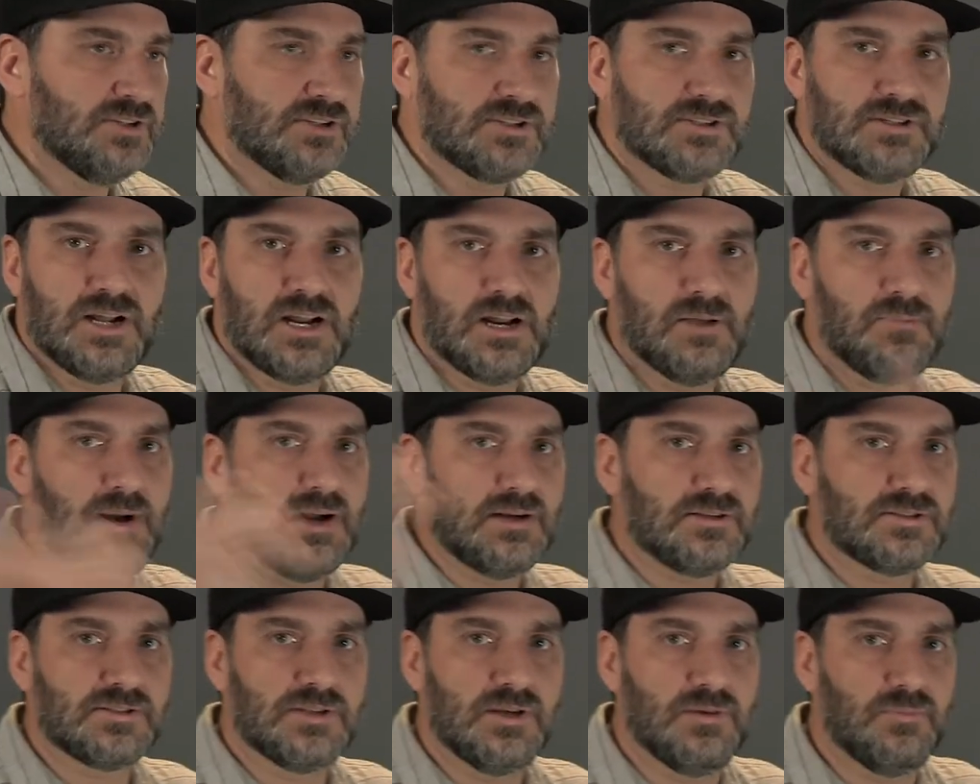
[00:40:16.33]
It's not
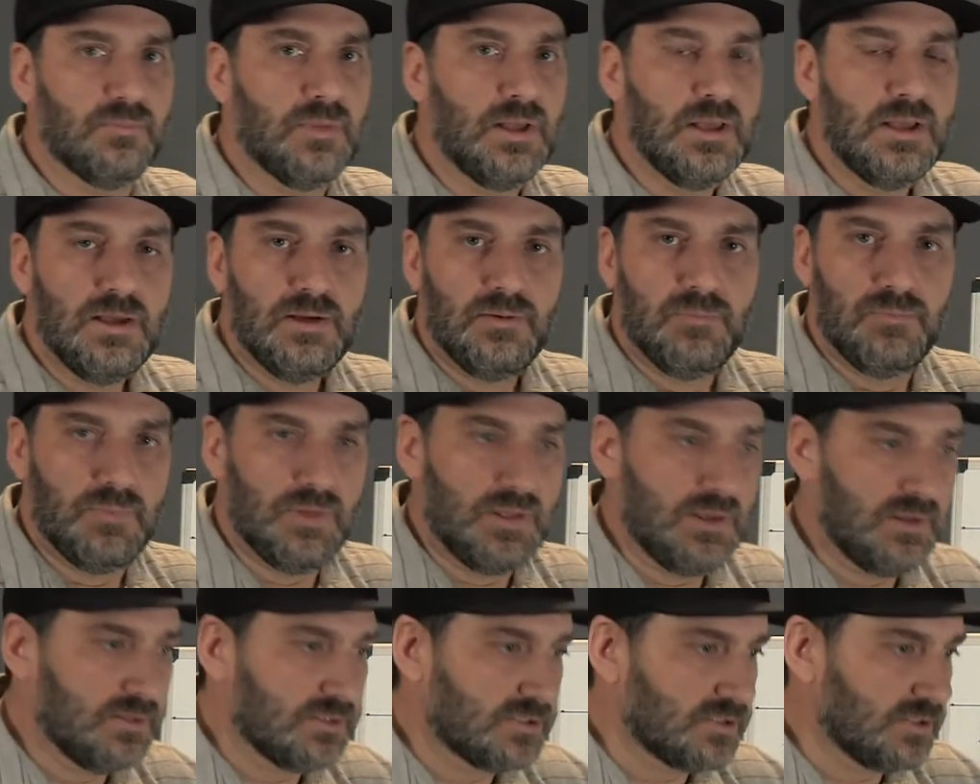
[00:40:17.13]
about some
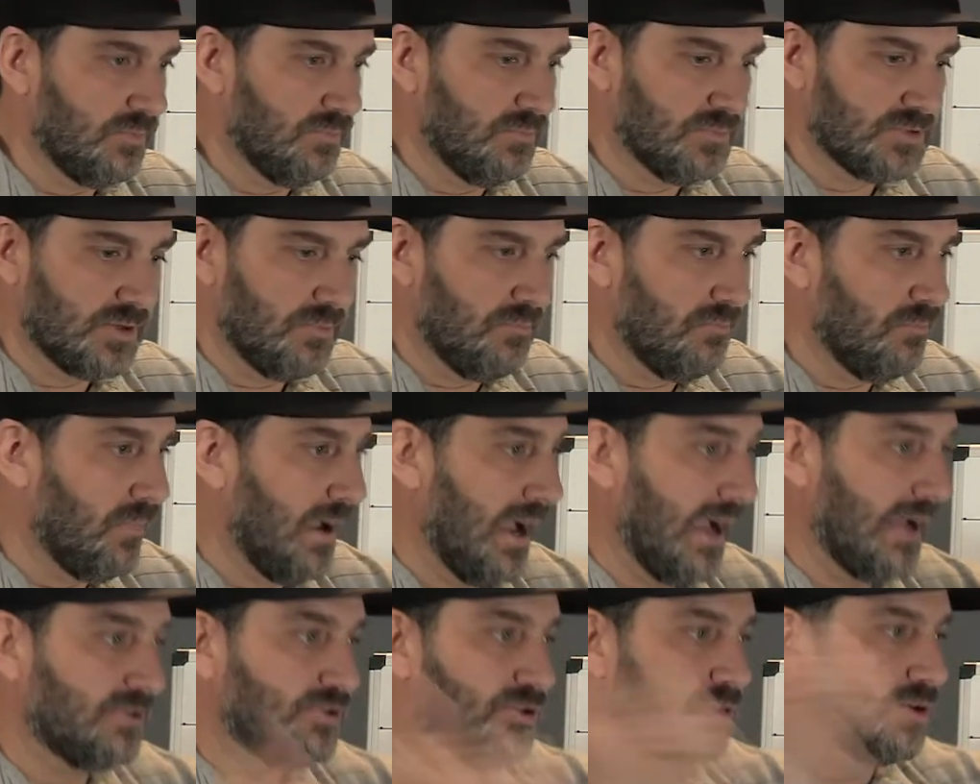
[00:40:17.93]

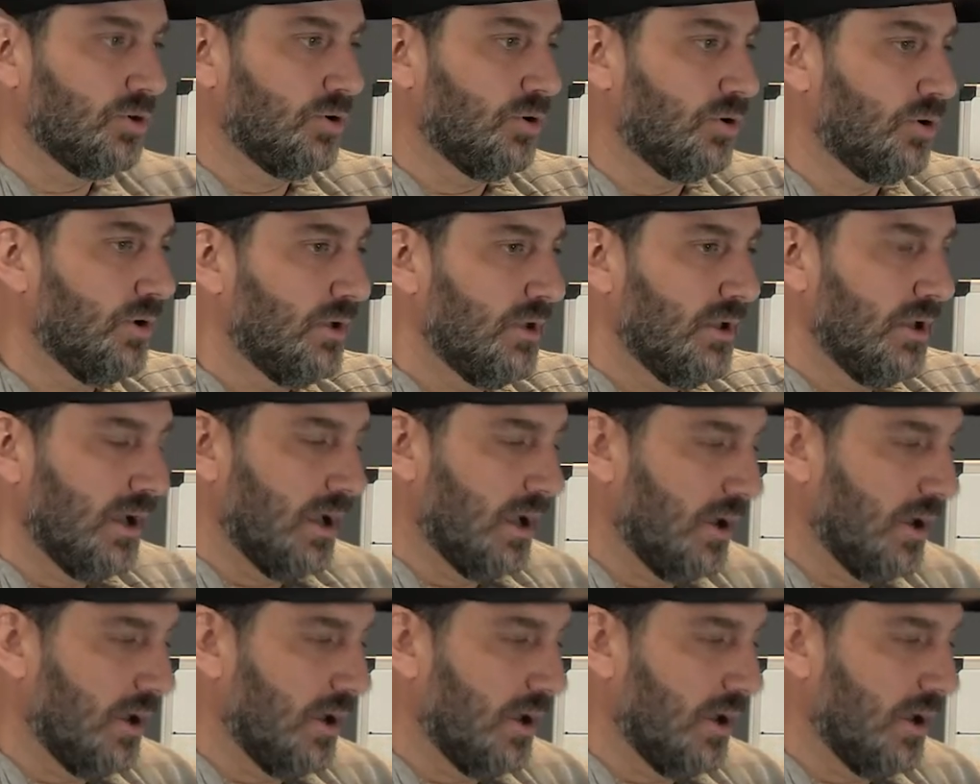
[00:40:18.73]
magical